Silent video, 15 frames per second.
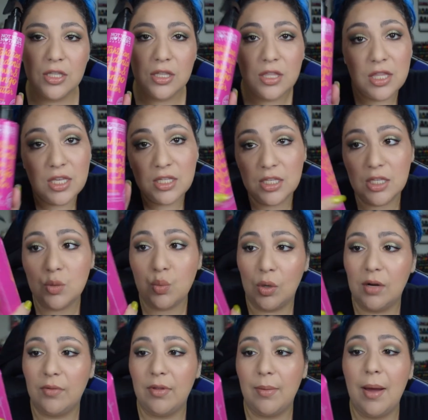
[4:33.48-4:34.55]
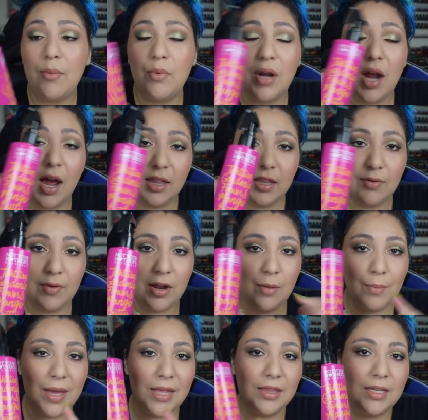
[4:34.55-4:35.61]
This is one of them. I would highly
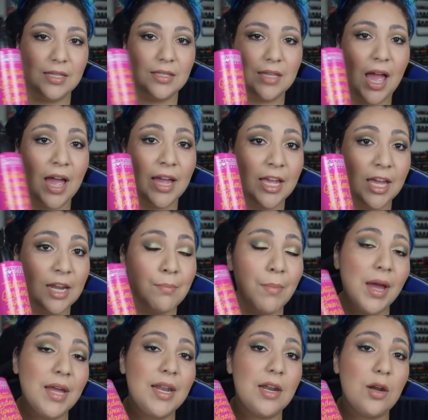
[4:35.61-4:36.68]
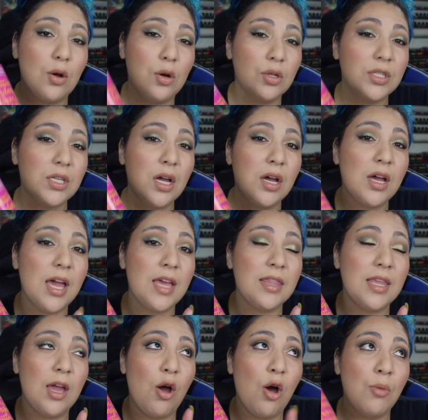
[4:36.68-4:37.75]
recommend this. I get mine at Ulta
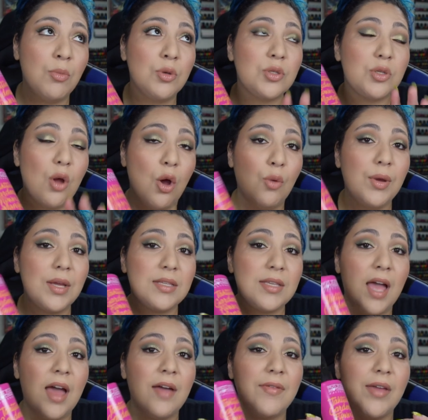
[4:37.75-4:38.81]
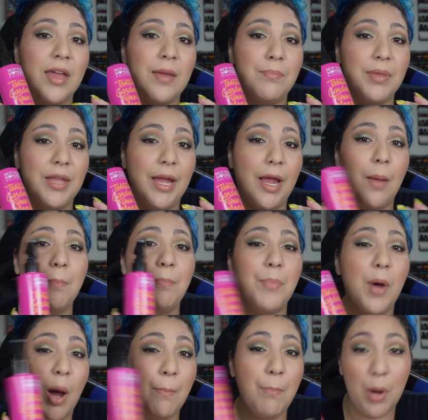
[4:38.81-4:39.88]
and they almost always have a like a,
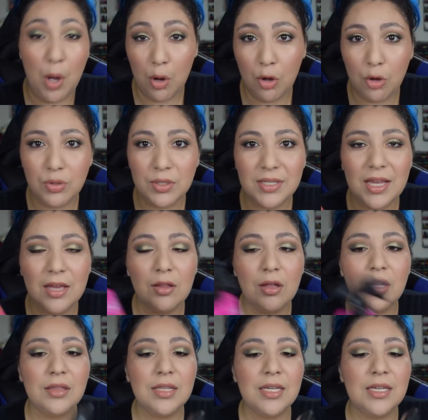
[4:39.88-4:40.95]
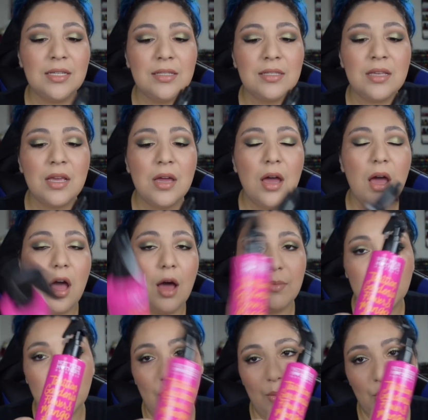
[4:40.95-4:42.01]
a BOGO sale on these. Um,
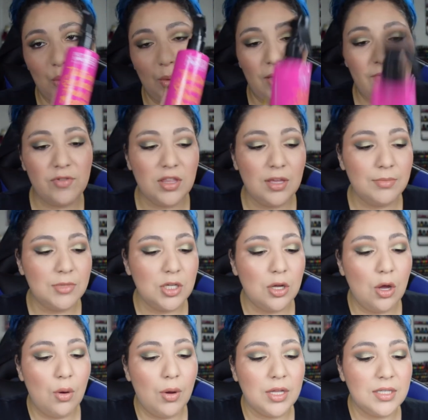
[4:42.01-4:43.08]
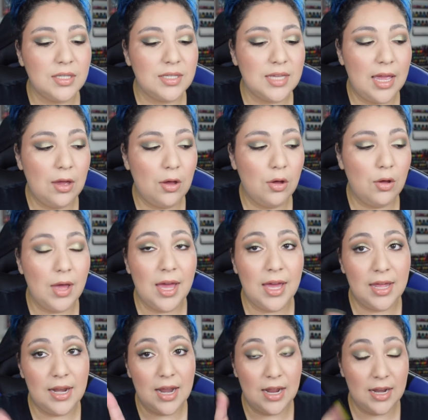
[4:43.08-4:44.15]
so I would wait for them to go on sale
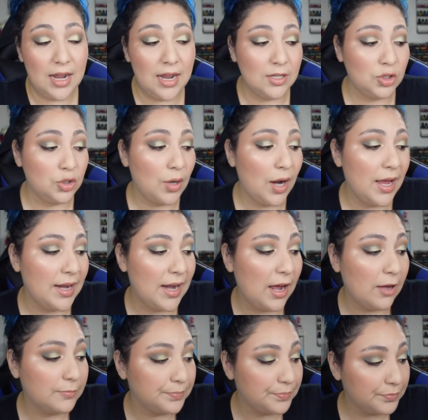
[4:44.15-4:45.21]
and, and, and try it out.